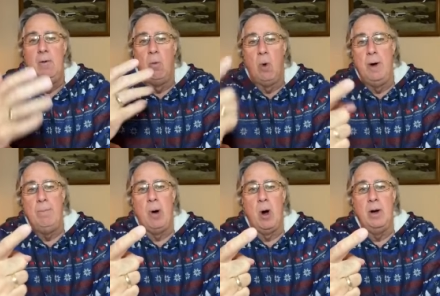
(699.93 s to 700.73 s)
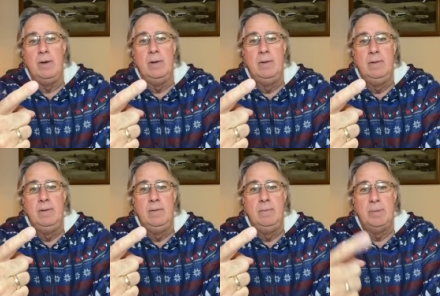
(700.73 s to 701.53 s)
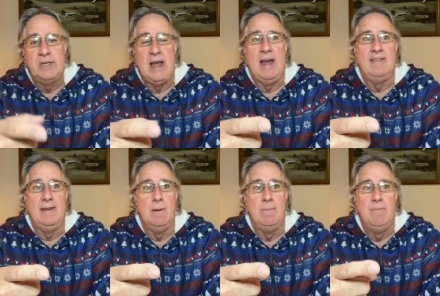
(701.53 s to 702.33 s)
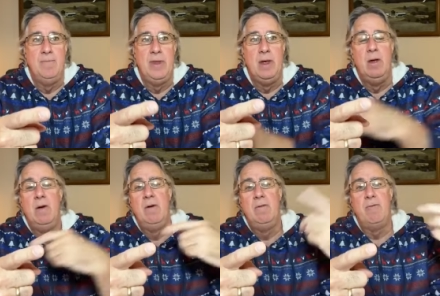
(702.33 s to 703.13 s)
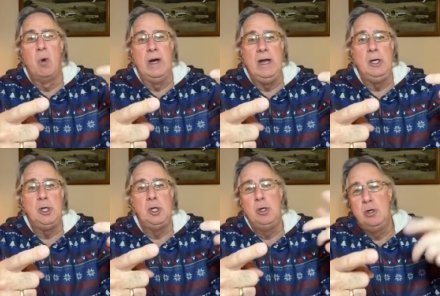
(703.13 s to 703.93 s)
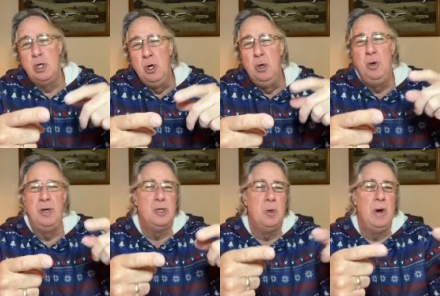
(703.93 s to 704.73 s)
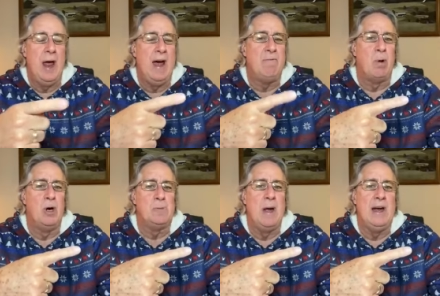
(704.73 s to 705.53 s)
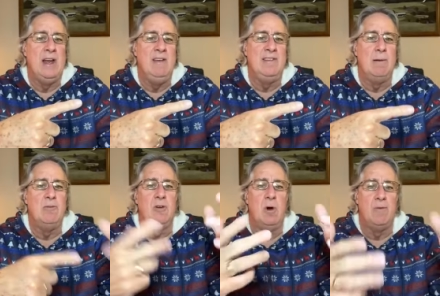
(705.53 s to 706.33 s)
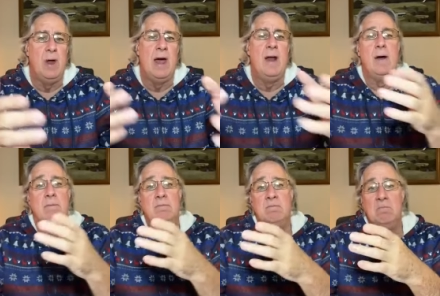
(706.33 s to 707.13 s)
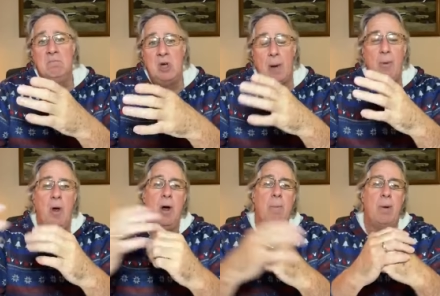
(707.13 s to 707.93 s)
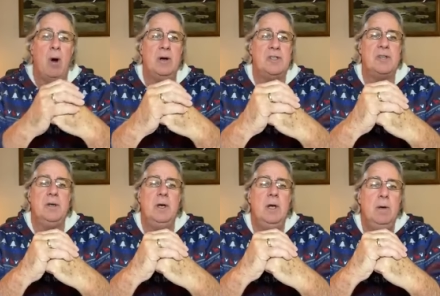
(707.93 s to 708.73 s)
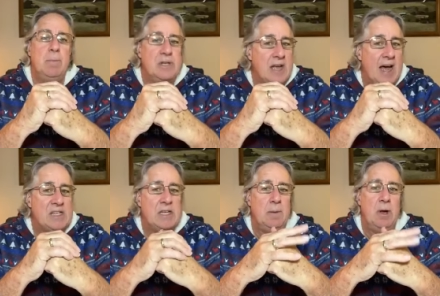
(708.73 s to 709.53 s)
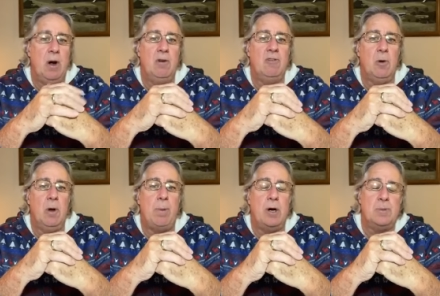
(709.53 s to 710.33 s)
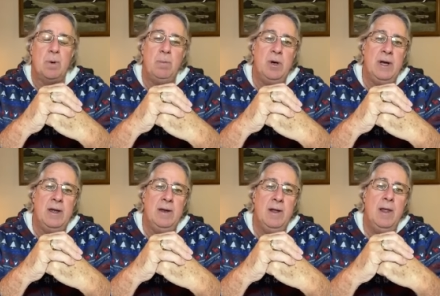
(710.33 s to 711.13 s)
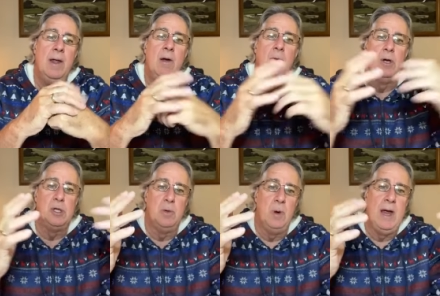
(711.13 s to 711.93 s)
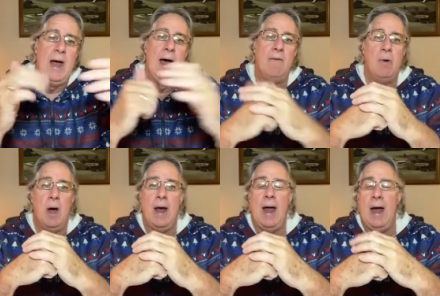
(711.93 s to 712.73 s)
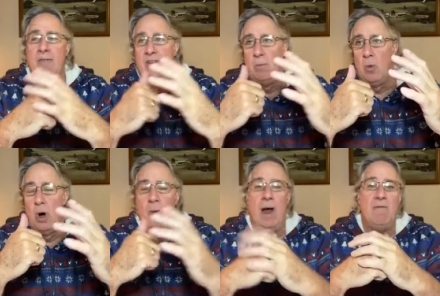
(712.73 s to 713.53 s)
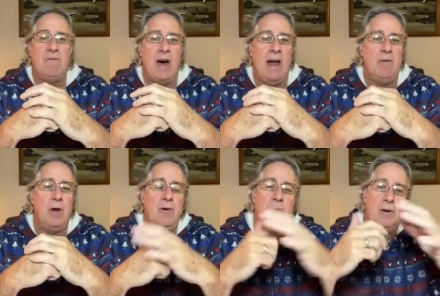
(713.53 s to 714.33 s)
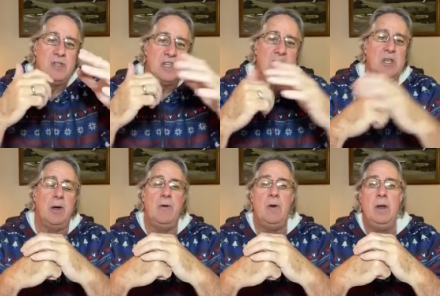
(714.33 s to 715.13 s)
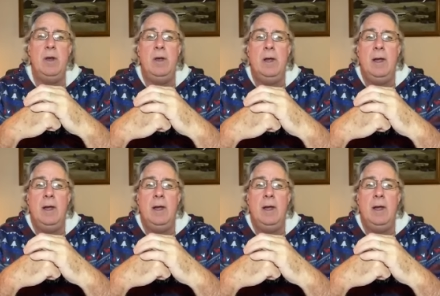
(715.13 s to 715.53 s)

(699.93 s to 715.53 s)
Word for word: one part potassium for each two to two and a half parts magnesium. So if we had a couple hundred parts potassium in our soil parts per million, what should we have? We ought to have somewhere around 500, 600